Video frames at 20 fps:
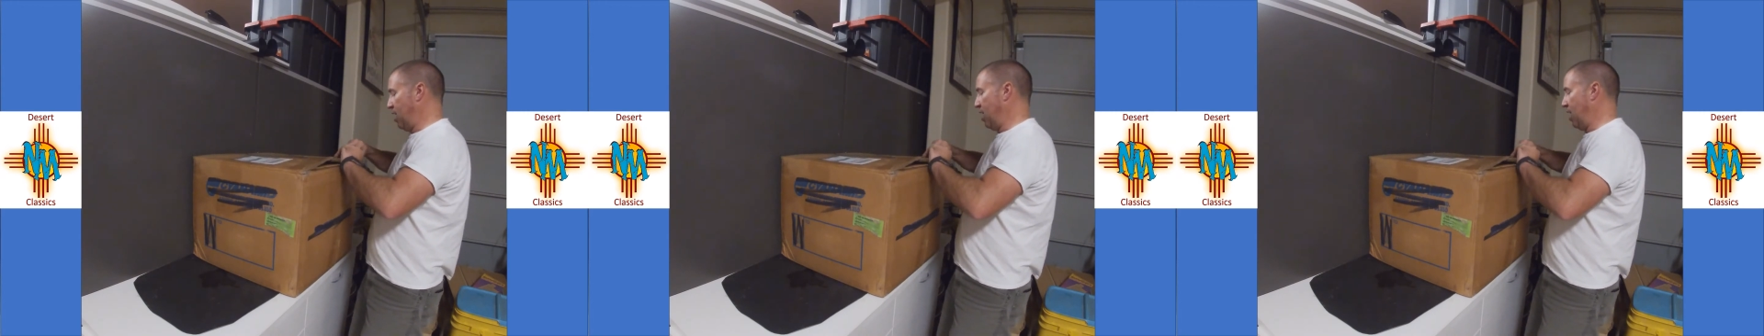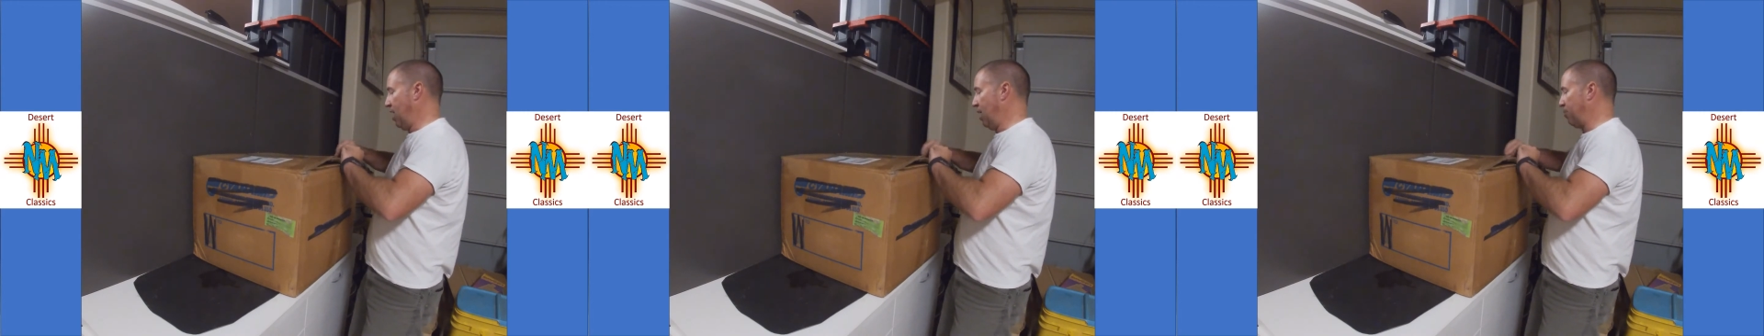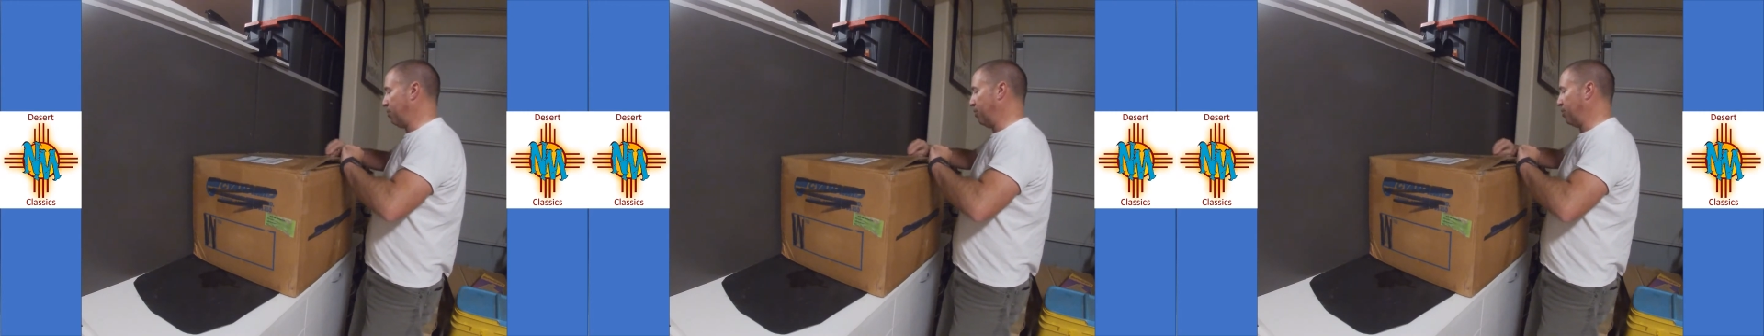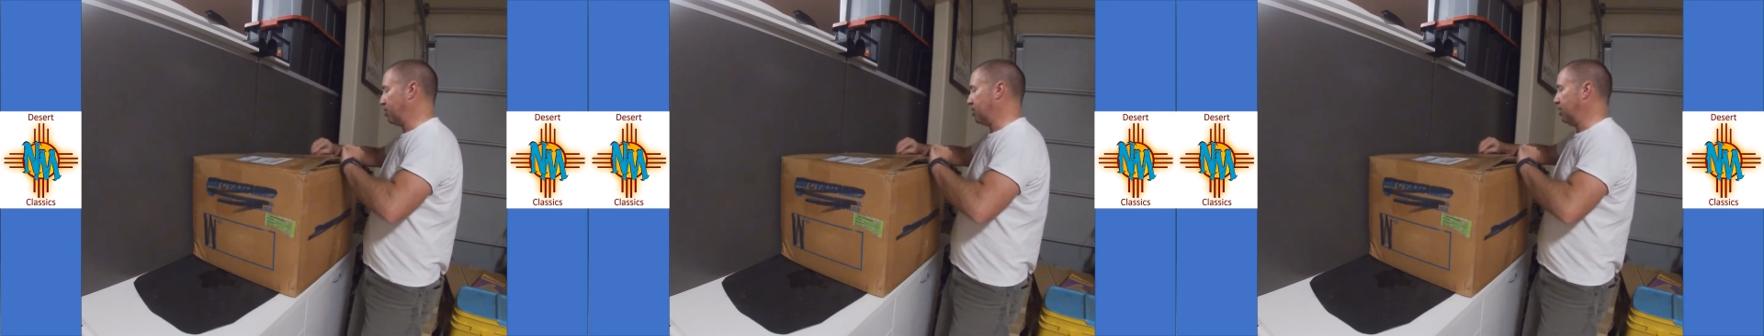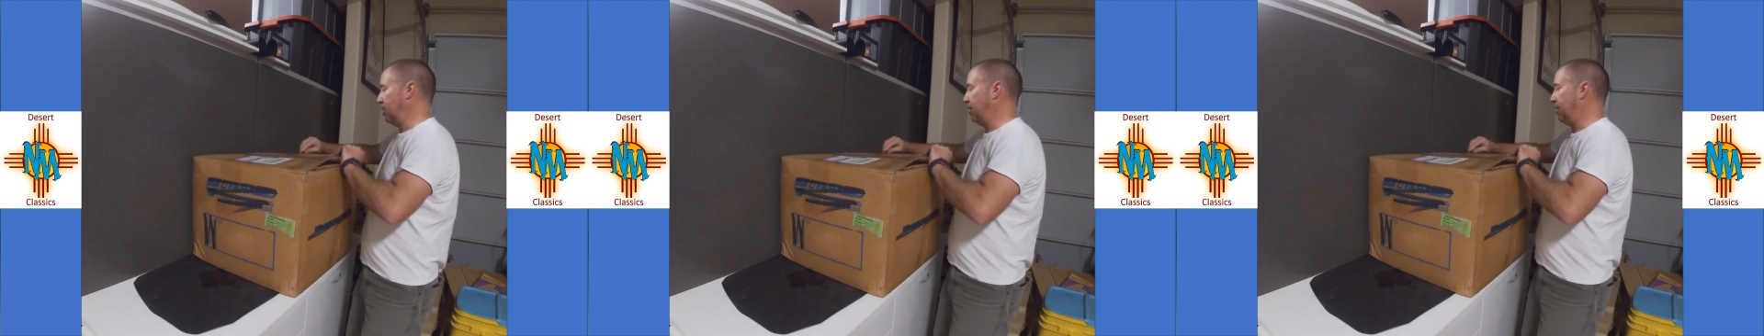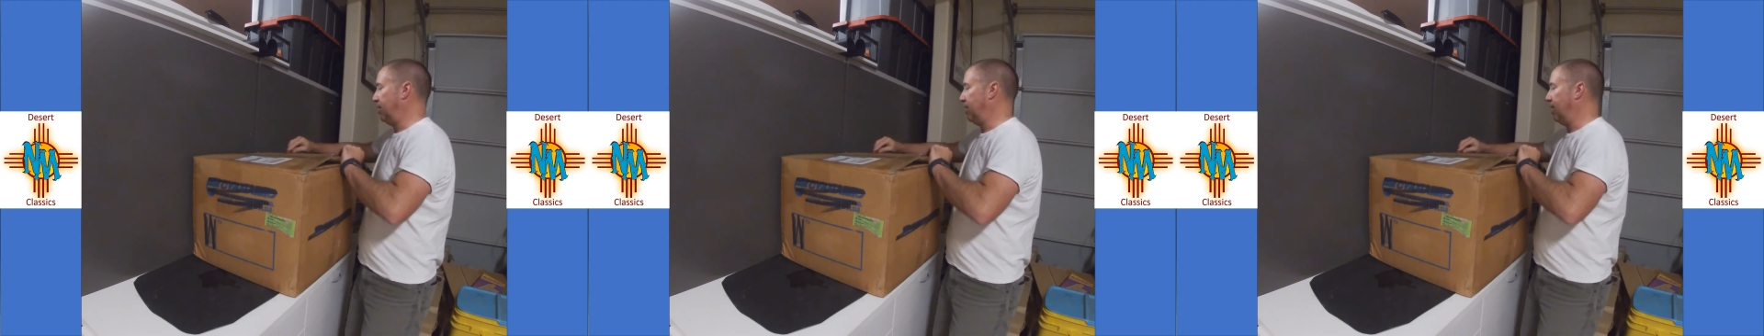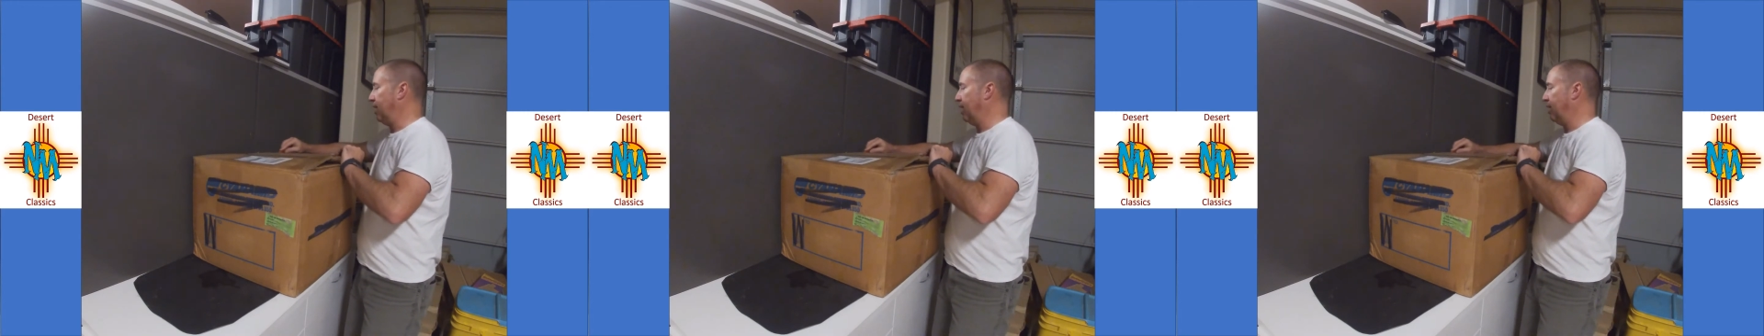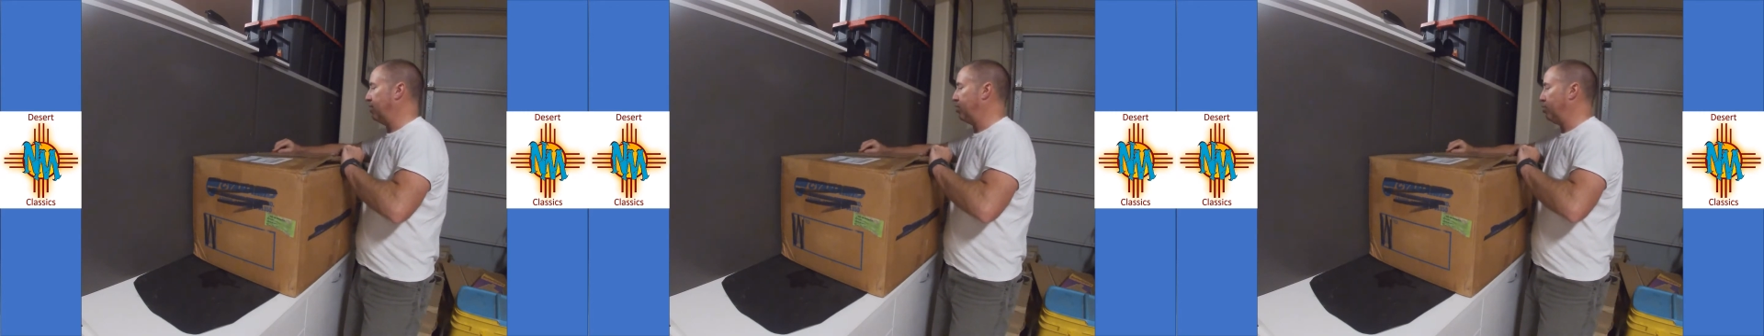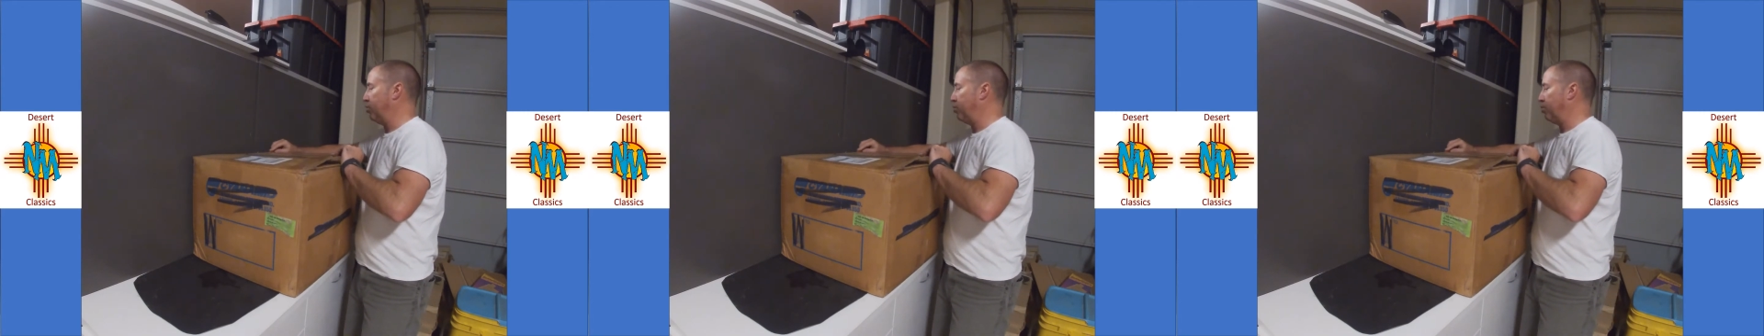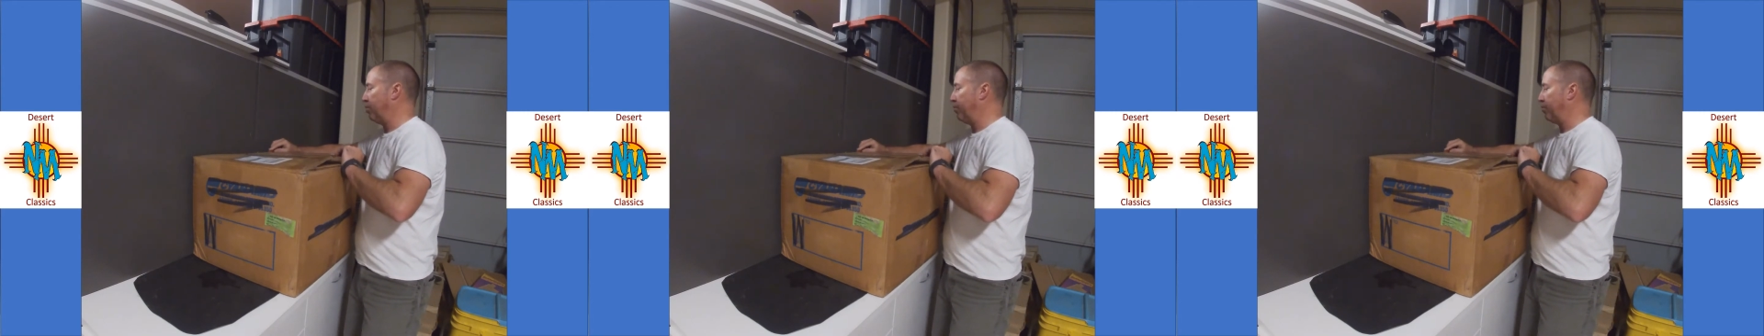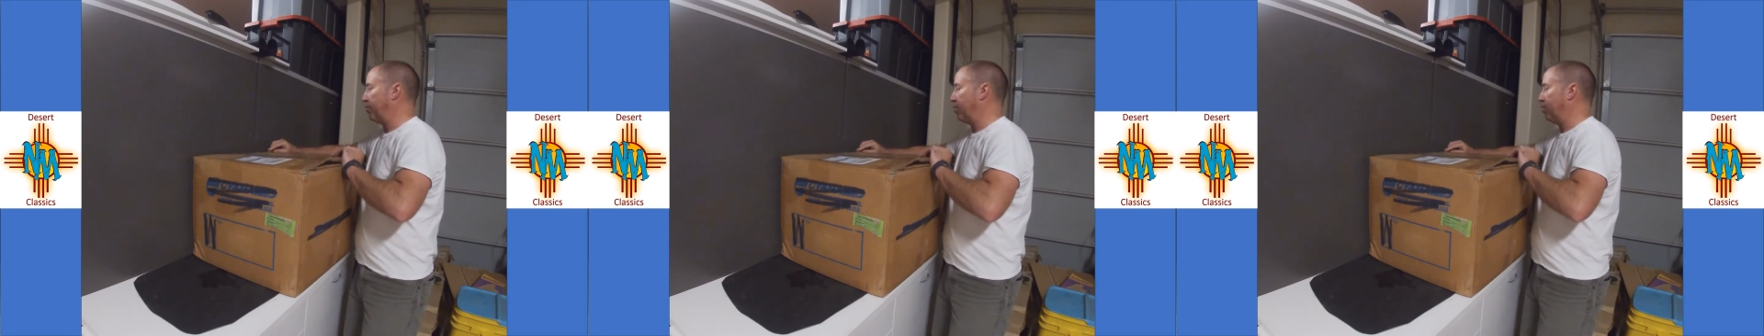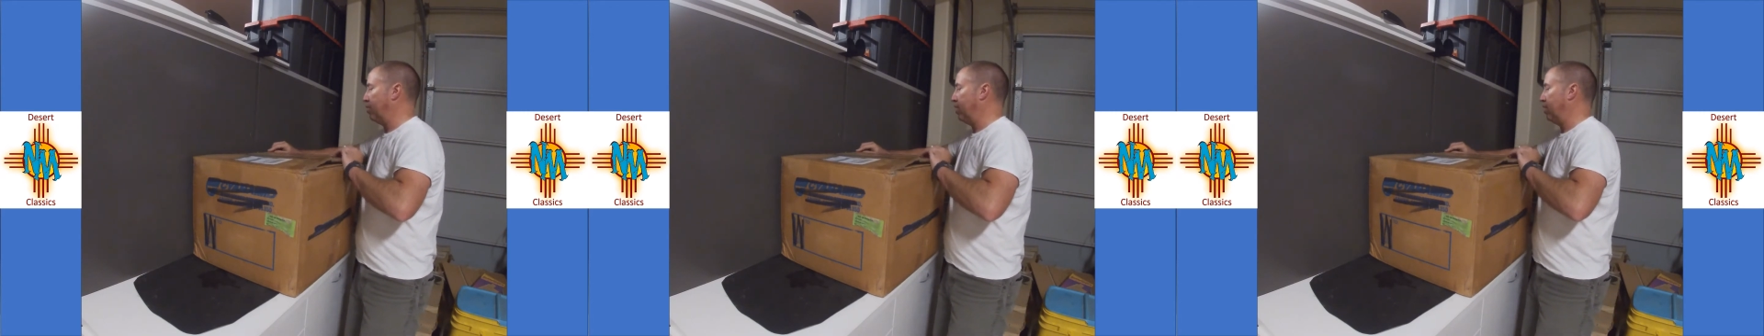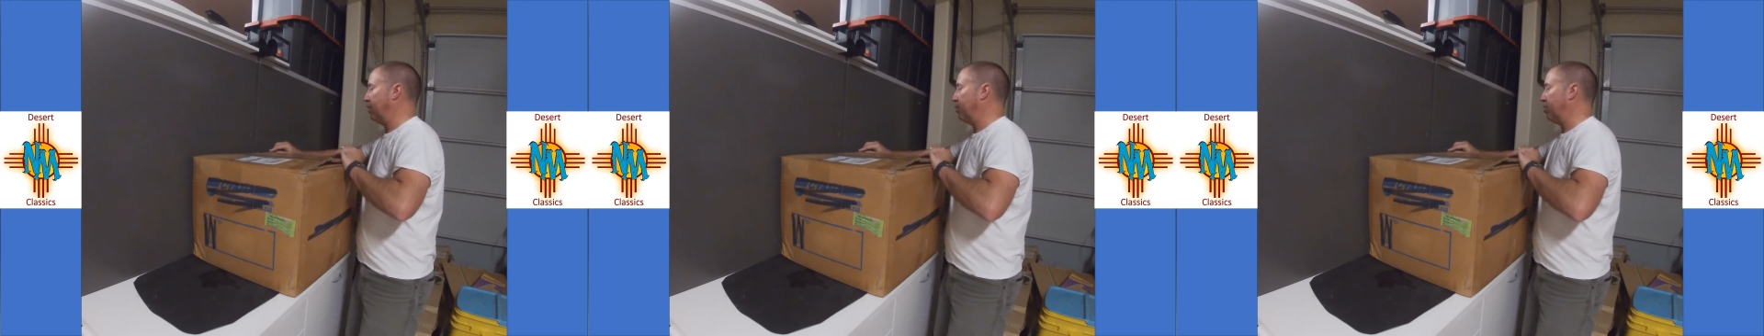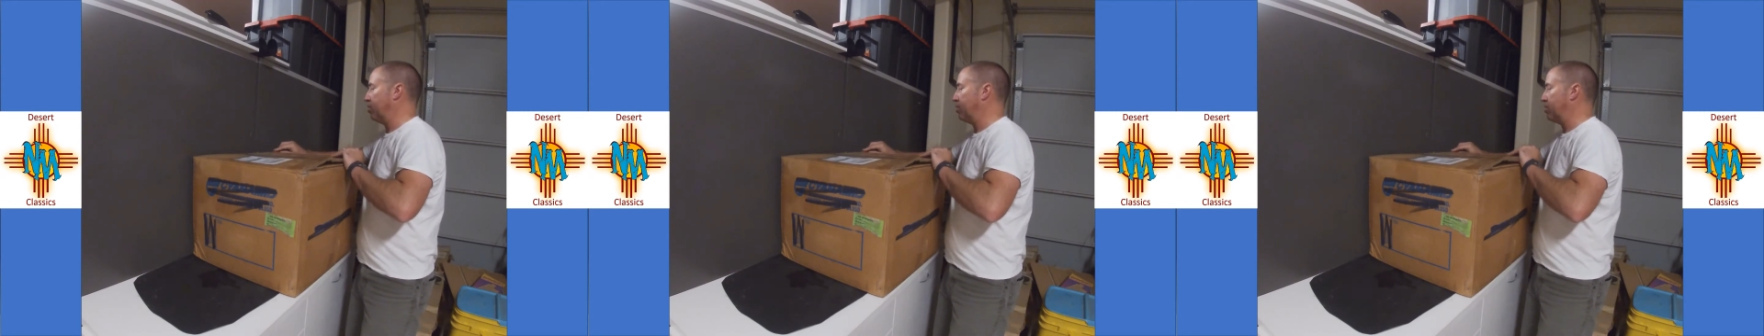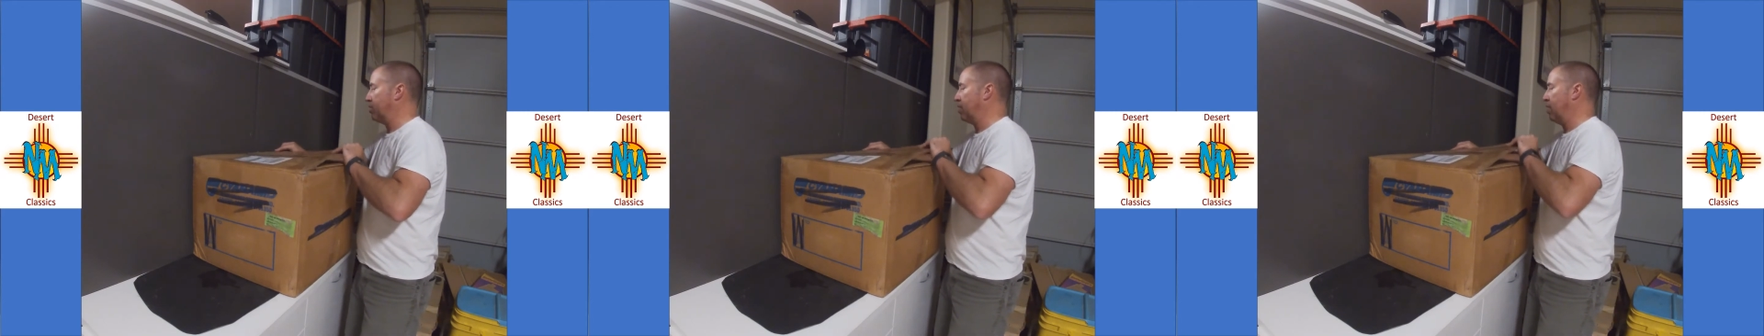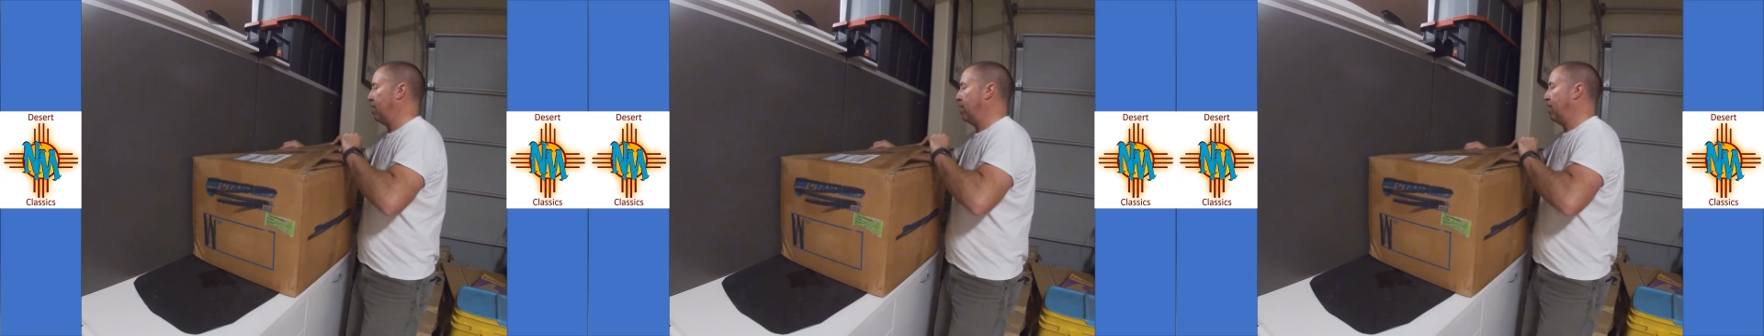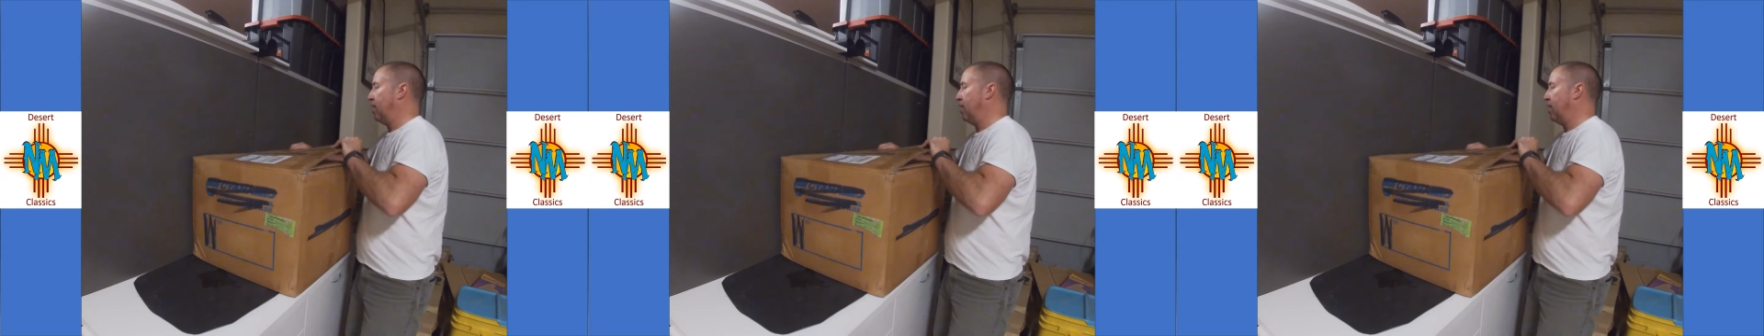I personally do prefer Lemmerz,